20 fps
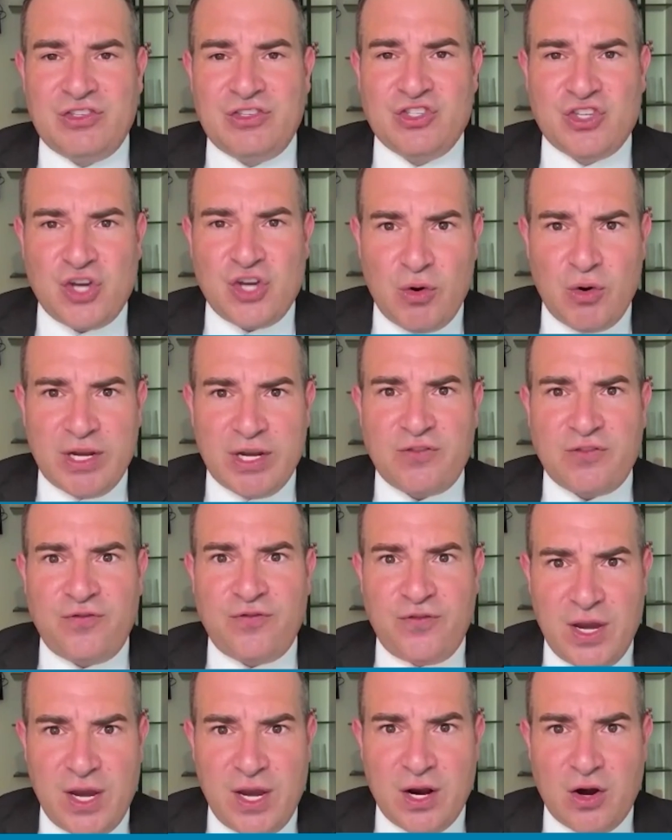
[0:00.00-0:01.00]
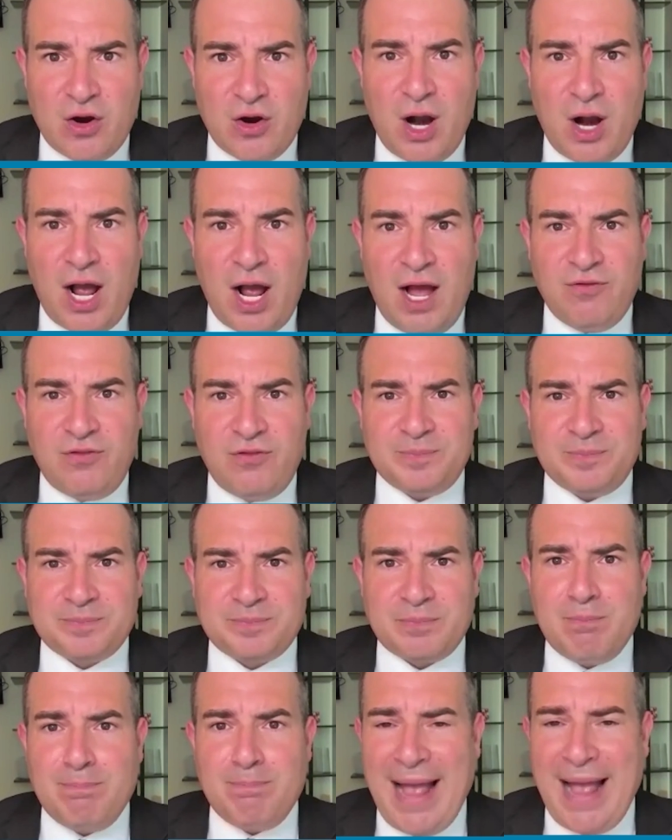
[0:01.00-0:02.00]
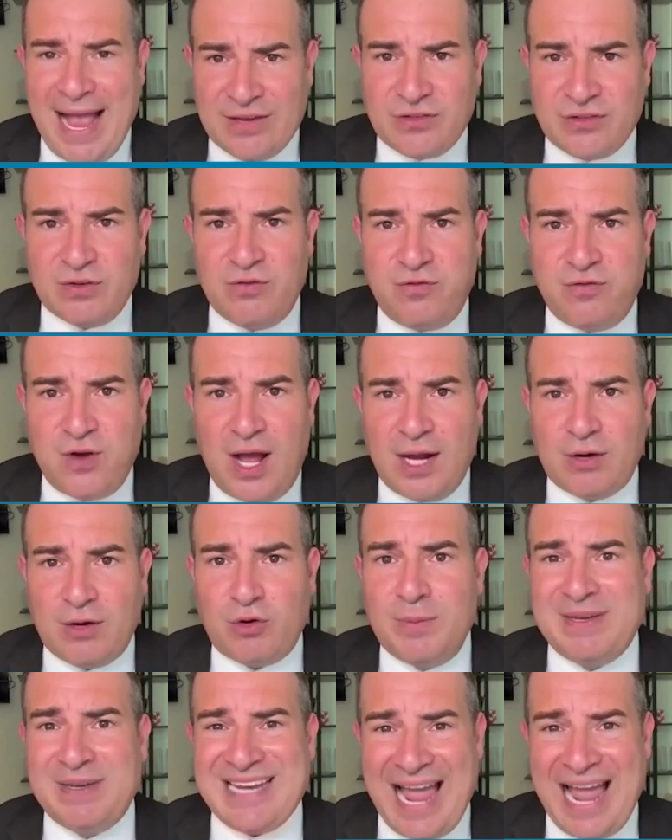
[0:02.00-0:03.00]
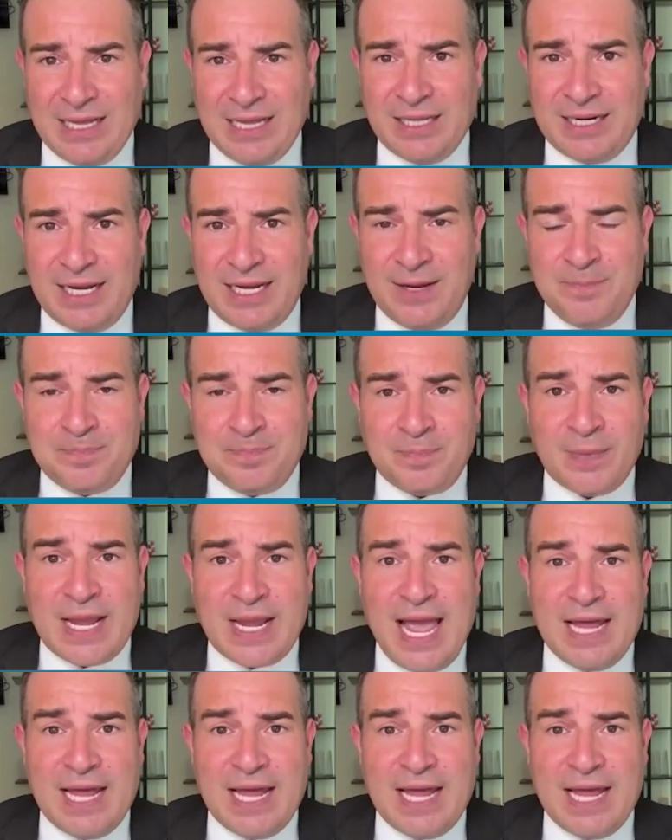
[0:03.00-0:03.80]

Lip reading: serious fear of massive criminality,